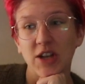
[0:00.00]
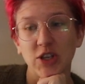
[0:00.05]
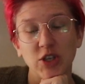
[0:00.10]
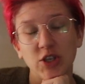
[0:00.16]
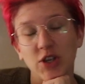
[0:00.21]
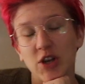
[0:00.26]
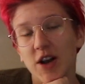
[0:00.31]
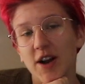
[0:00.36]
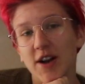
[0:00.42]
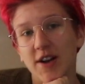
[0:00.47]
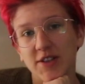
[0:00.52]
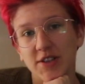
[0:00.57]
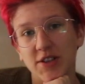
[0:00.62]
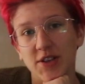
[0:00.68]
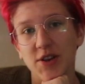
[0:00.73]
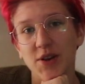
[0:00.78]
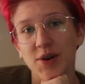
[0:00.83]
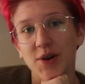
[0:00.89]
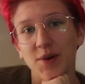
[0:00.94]
to talk
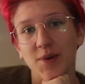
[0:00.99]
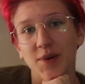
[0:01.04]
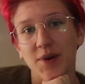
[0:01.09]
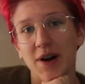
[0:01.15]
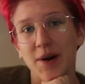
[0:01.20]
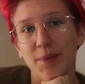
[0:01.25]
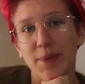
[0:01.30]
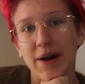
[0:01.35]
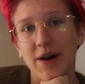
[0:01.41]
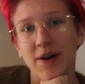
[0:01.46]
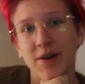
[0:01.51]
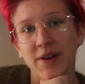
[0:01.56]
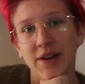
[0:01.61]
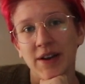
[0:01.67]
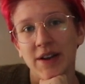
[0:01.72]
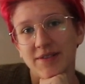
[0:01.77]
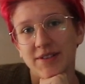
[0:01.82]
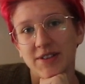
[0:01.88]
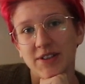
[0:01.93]
to you about
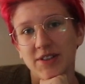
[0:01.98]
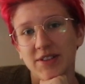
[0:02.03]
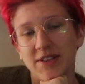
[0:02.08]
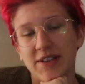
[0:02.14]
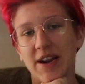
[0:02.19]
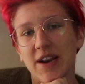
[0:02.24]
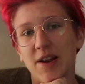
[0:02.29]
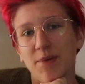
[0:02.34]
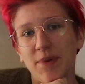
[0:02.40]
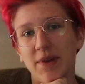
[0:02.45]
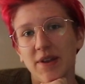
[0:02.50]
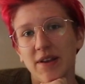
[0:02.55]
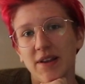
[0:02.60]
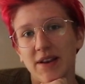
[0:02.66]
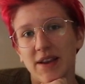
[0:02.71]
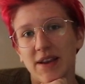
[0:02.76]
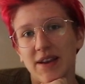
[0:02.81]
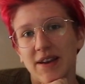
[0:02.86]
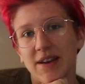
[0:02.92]

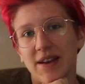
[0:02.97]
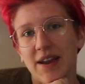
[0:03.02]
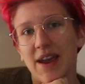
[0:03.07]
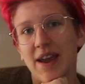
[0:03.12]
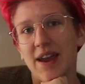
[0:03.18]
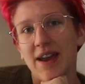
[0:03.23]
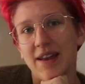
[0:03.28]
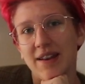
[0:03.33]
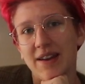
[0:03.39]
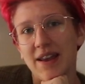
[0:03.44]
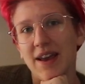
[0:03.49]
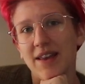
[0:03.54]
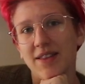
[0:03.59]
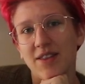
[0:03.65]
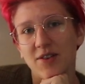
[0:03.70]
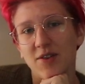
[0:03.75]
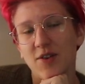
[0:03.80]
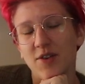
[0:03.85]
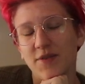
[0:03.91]
sustainability and
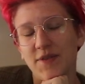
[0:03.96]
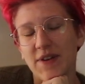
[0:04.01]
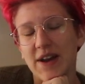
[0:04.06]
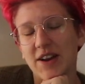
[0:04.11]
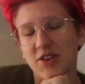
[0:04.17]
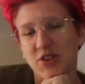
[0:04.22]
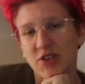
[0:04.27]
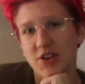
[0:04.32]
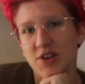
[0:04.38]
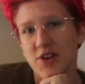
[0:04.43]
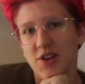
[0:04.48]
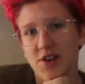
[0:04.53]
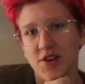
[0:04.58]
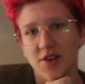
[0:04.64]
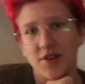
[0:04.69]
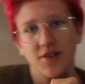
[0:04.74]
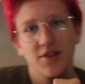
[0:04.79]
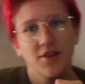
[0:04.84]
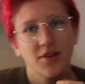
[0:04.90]
ethical
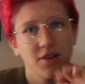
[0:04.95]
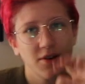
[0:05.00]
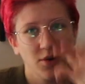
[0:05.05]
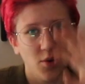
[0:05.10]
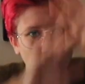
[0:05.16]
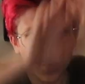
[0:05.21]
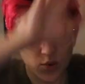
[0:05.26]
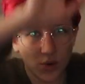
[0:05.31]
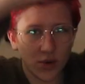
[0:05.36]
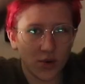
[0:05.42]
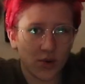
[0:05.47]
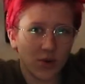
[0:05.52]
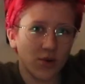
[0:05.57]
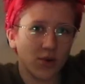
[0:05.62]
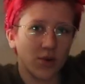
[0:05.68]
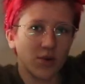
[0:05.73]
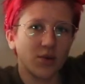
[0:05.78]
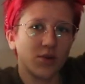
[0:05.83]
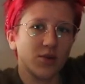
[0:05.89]
fashion.
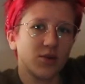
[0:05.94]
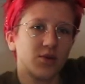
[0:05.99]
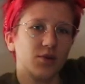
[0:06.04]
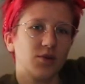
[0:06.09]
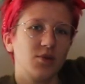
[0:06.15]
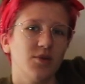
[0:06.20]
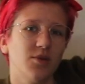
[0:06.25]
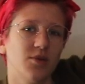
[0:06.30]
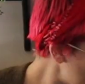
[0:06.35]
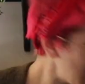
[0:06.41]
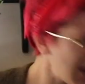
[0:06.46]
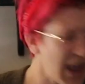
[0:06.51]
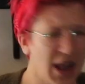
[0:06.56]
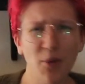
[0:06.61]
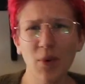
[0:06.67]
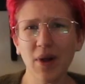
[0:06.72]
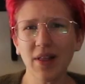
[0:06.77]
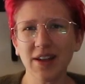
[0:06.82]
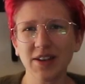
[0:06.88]
Woo!
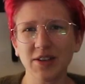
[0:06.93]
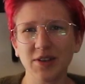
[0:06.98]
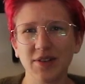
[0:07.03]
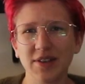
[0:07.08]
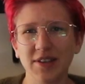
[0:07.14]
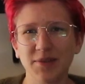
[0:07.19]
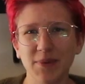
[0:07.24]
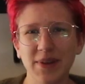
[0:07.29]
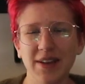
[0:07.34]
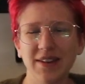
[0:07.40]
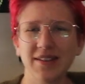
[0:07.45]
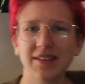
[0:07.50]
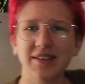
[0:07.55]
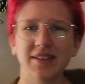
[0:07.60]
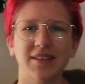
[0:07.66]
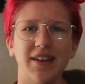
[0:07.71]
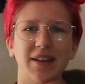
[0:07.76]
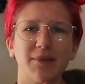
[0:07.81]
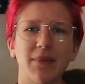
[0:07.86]
And while I do this, because this
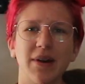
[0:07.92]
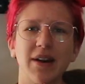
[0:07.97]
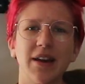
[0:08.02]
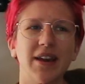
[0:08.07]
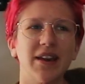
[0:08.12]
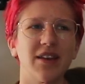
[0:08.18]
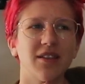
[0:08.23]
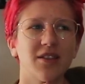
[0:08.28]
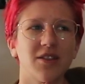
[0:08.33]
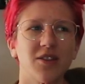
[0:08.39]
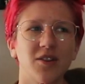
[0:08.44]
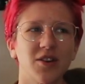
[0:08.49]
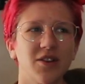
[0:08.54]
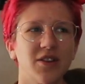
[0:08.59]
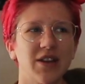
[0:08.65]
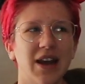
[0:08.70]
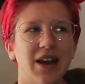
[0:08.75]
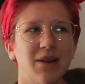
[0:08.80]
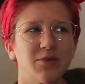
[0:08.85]
is like my
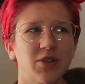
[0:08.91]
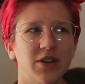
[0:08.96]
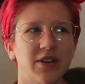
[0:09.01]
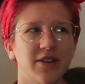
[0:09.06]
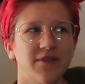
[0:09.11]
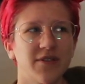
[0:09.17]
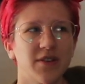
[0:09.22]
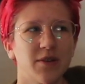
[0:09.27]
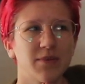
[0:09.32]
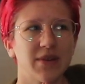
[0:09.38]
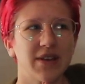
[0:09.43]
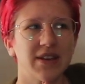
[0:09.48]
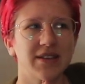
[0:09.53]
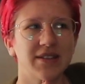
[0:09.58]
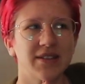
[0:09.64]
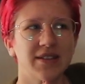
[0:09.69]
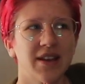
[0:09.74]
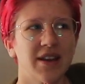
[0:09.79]
third time trying to film this,